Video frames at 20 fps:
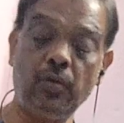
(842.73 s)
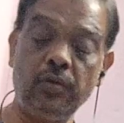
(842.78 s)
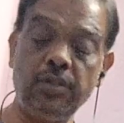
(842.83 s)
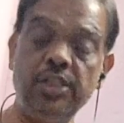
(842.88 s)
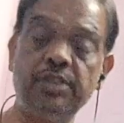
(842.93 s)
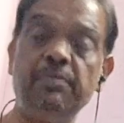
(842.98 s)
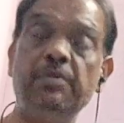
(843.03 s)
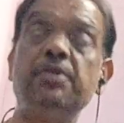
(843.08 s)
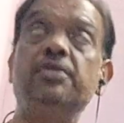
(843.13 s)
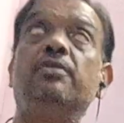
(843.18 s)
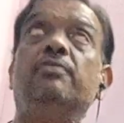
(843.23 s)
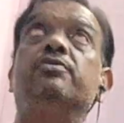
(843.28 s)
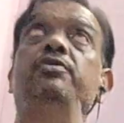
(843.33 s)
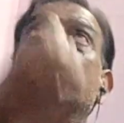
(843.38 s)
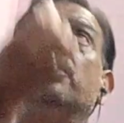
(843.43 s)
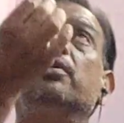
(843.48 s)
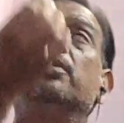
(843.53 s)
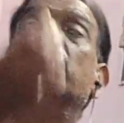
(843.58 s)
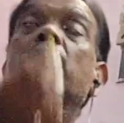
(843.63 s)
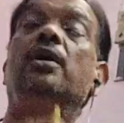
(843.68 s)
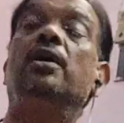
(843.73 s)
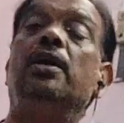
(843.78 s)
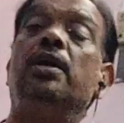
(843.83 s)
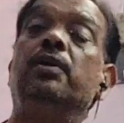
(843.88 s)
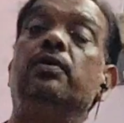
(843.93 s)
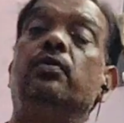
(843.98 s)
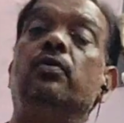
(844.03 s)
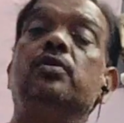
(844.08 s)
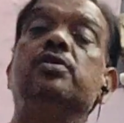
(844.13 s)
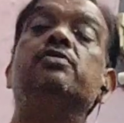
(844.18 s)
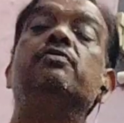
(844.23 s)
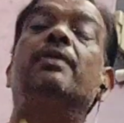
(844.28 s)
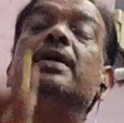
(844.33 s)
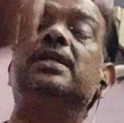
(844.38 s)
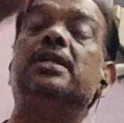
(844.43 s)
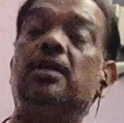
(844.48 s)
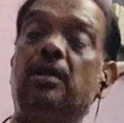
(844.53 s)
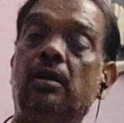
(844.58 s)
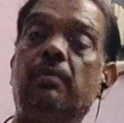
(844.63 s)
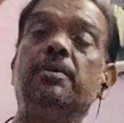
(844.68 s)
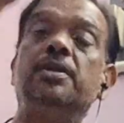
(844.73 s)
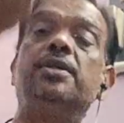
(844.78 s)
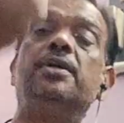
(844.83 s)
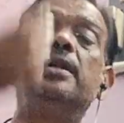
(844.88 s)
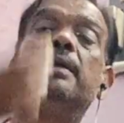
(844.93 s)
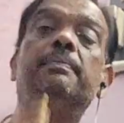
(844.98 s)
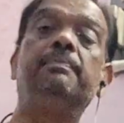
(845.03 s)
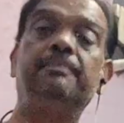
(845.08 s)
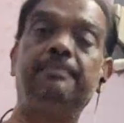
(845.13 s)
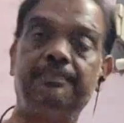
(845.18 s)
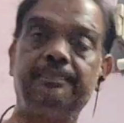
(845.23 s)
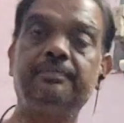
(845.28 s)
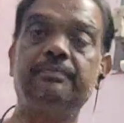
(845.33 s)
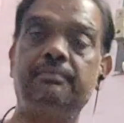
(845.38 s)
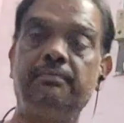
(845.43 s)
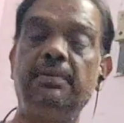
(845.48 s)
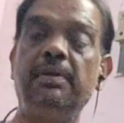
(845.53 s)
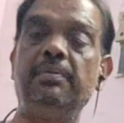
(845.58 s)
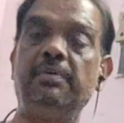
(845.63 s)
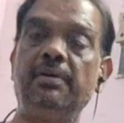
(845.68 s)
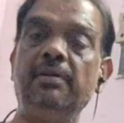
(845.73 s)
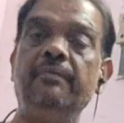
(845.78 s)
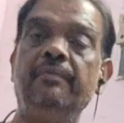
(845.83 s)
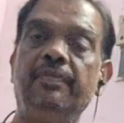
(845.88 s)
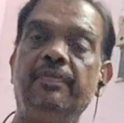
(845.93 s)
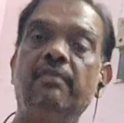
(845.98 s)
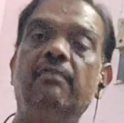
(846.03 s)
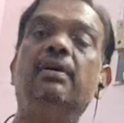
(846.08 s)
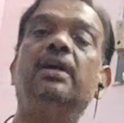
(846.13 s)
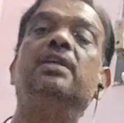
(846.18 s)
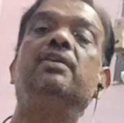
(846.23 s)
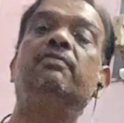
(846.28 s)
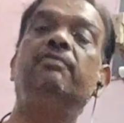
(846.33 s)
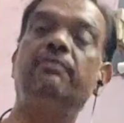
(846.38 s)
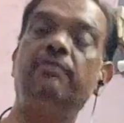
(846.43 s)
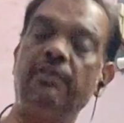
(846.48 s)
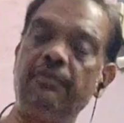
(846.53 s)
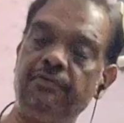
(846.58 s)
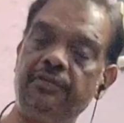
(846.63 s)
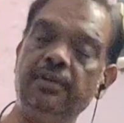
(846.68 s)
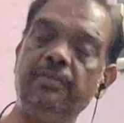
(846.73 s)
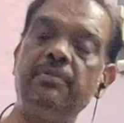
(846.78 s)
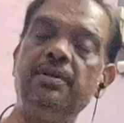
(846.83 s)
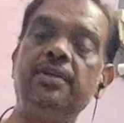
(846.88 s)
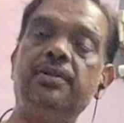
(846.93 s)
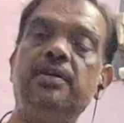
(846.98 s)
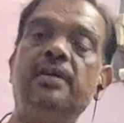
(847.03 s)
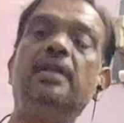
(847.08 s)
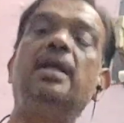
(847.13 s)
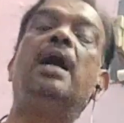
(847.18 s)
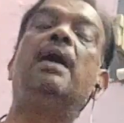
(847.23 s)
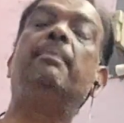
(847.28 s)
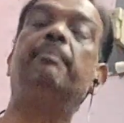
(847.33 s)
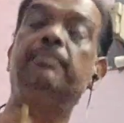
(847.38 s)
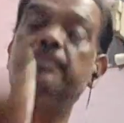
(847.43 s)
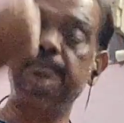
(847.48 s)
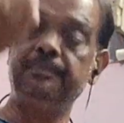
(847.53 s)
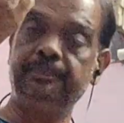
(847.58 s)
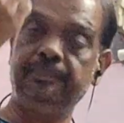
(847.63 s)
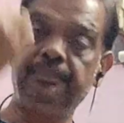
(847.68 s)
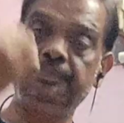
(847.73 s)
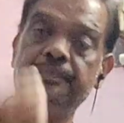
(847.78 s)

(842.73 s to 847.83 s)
throw this piece of chalk. It goes 1 kilometer up, maybe 150 meter up.